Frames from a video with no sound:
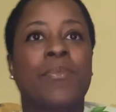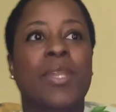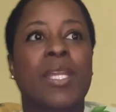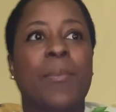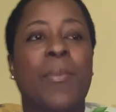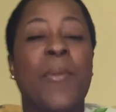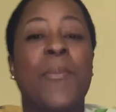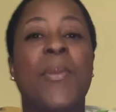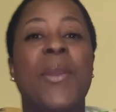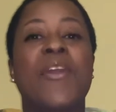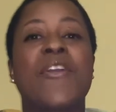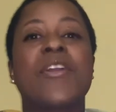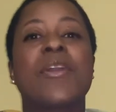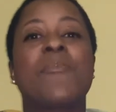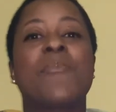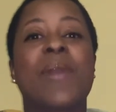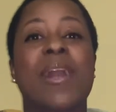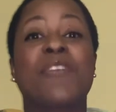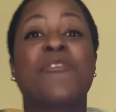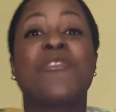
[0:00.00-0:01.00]

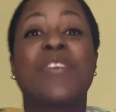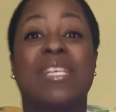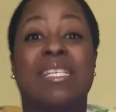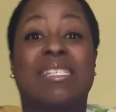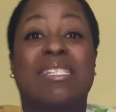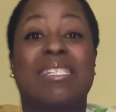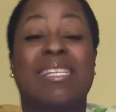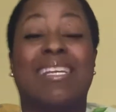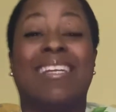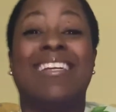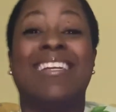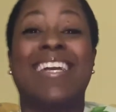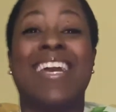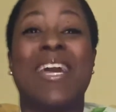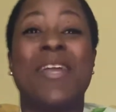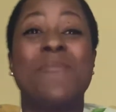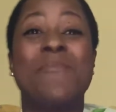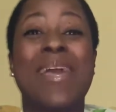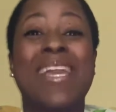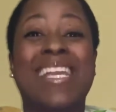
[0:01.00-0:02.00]
preparing breakfast
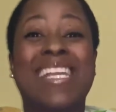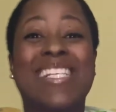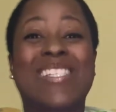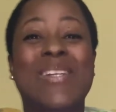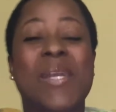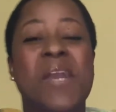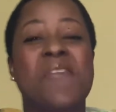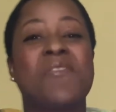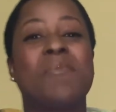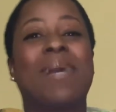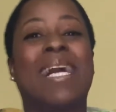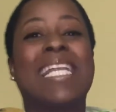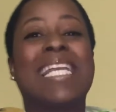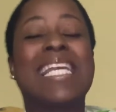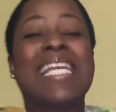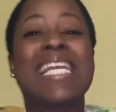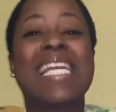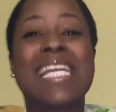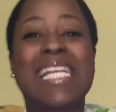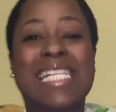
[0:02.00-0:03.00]
and making sure everybody
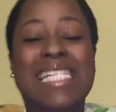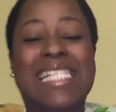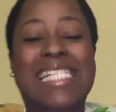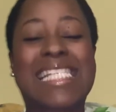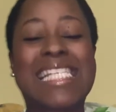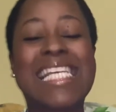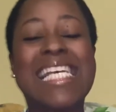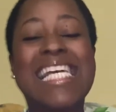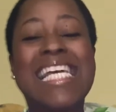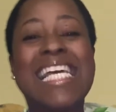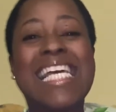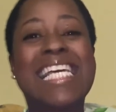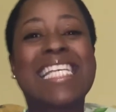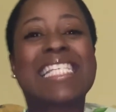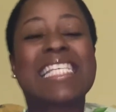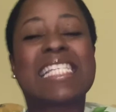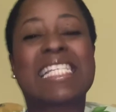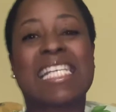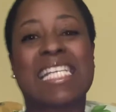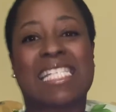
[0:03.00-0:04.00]
eats
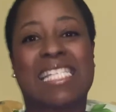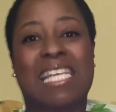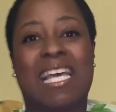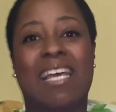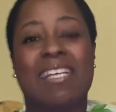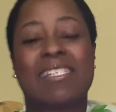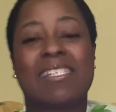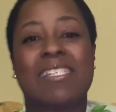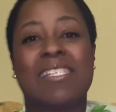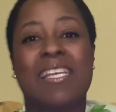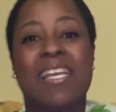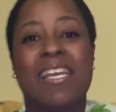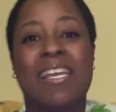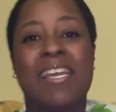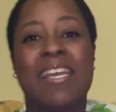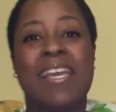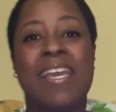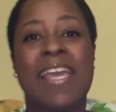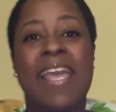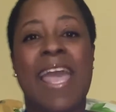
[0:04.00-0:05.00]
is a success.
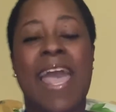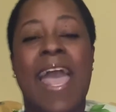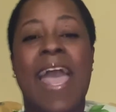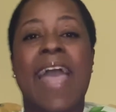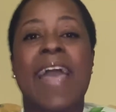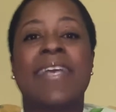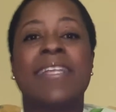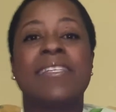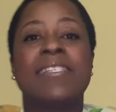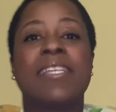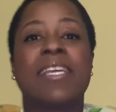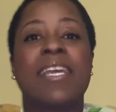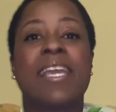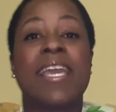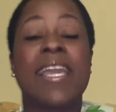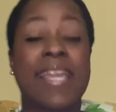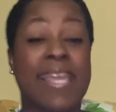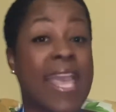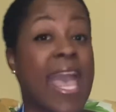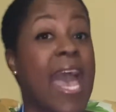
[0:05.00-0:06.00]
And
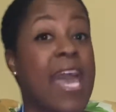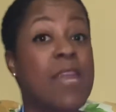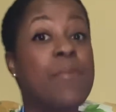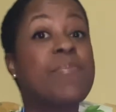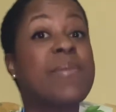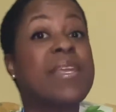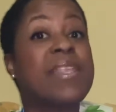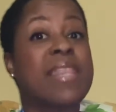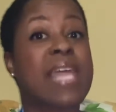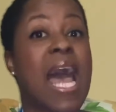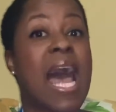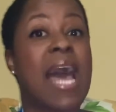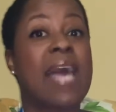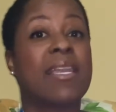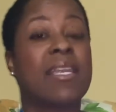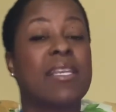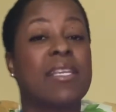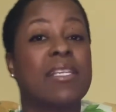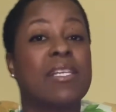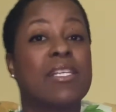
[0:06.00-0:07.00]
it can be
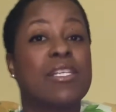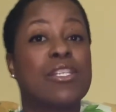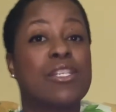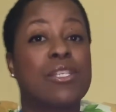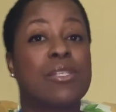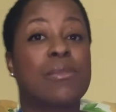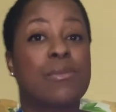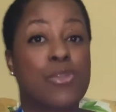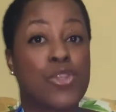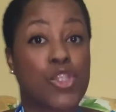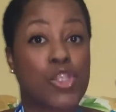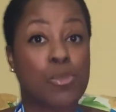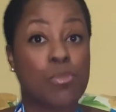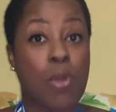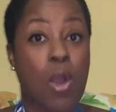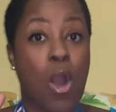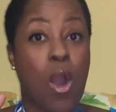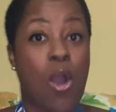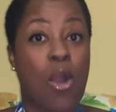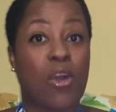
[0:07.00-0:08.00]
that
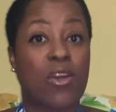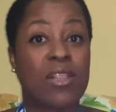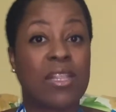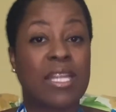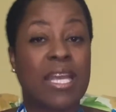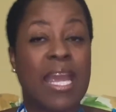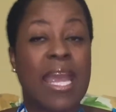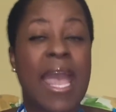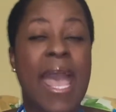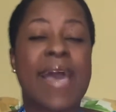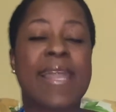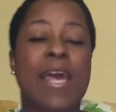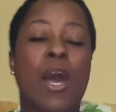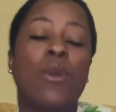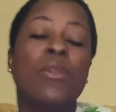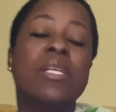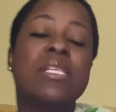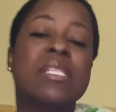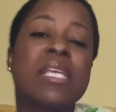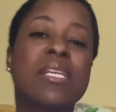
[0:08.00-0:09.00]
small. And
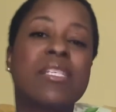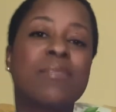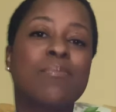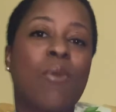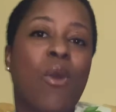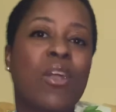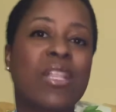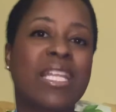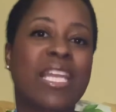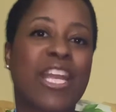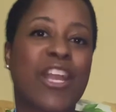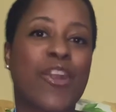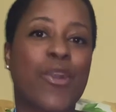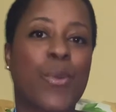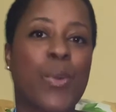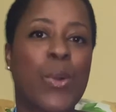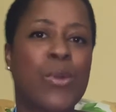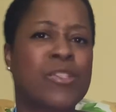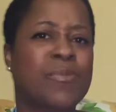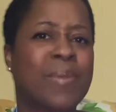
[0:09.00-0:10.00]
I only say small in
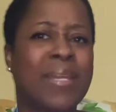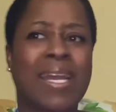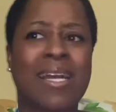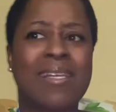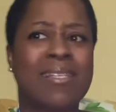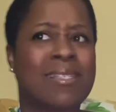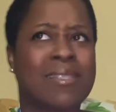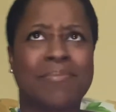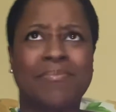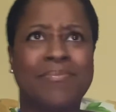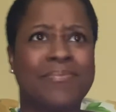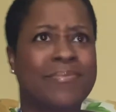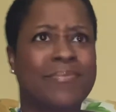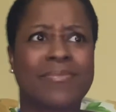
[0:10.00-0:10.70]
air quotes because